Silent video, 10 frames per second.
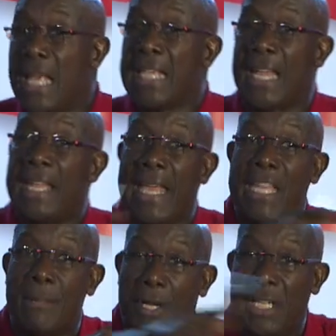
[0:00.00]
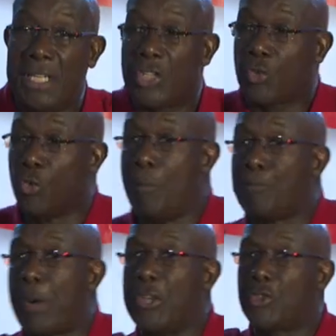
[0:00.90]
can anybody in this room
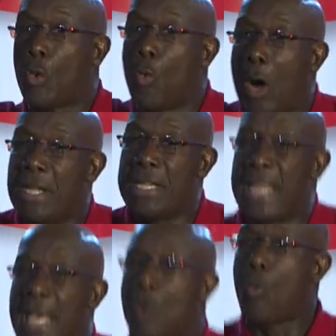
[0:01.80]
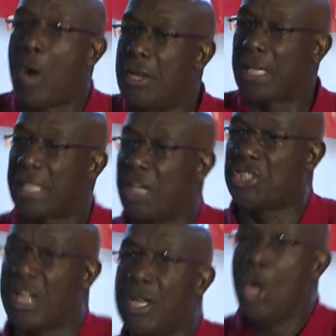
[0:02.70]
point to one day, one occasion,